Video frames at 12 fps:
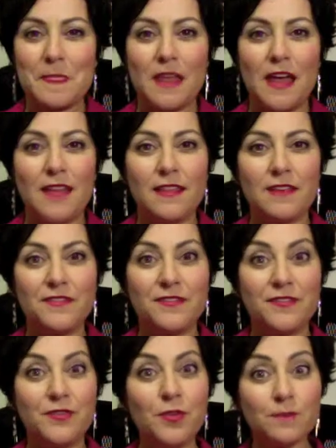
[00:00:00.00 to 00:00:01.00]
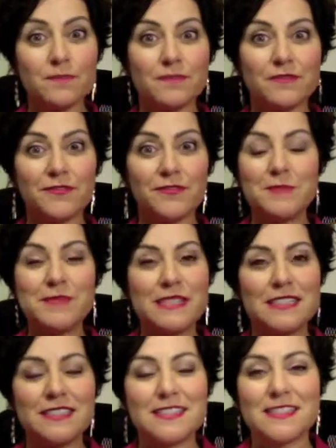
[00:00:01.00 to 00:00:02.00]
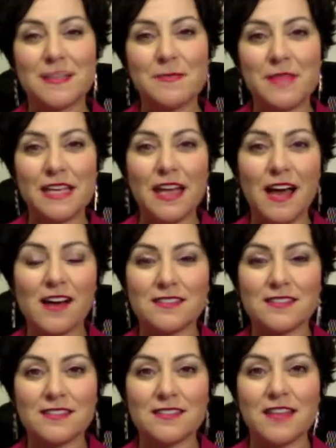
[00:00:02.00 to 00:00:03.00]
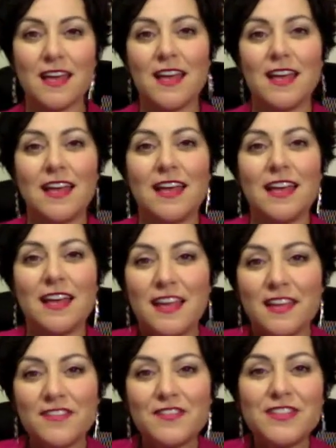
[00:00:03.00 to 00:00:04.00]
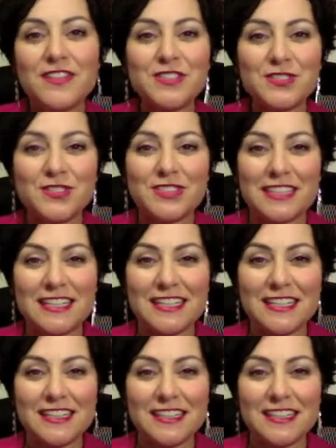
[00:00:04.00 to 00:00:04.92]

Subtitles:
and then flips into something else, viscerally,